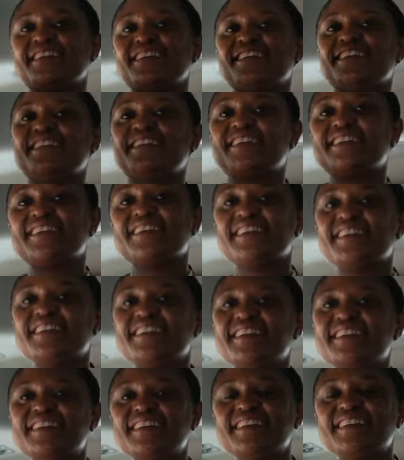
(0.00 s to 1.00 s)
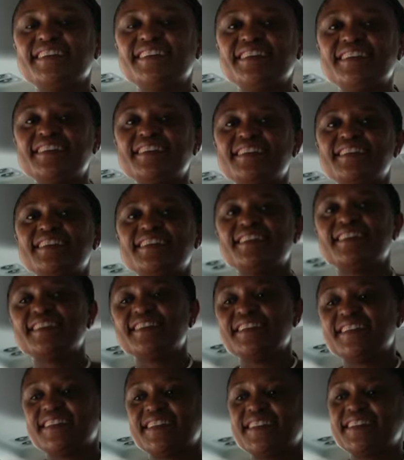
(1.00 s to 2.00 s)
guide and she's gonna introduce herself to
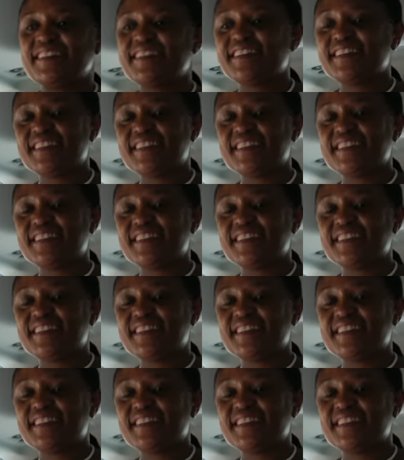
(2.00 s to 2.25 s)
us.